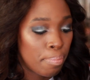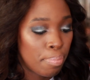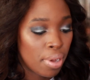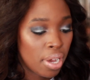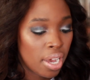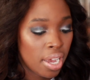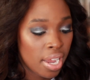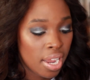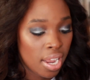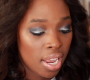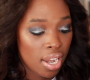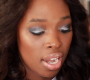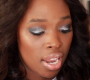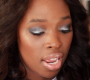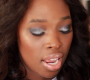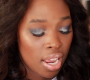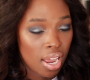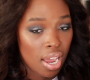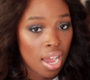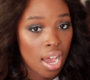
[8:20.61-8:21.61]
But
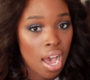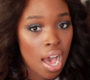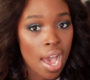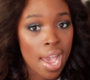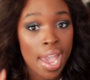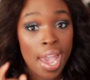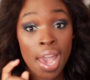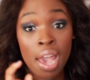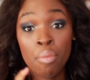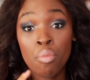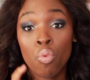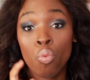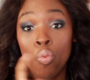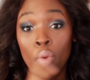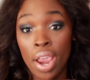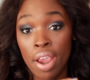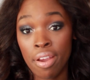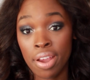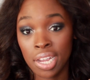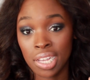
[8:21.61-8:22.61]
I am
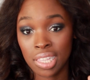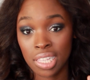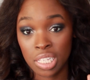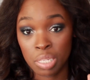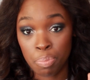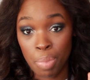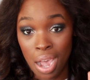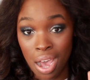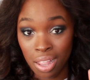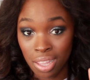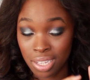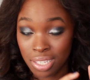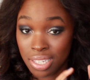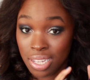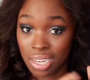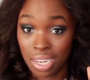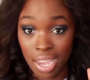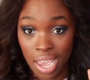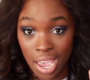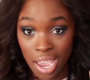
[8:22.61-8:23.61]
wearing this palette
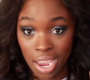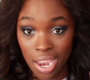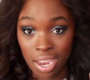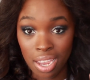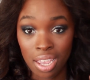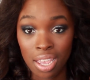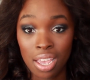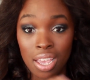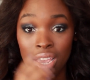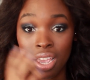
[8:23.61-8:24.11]
today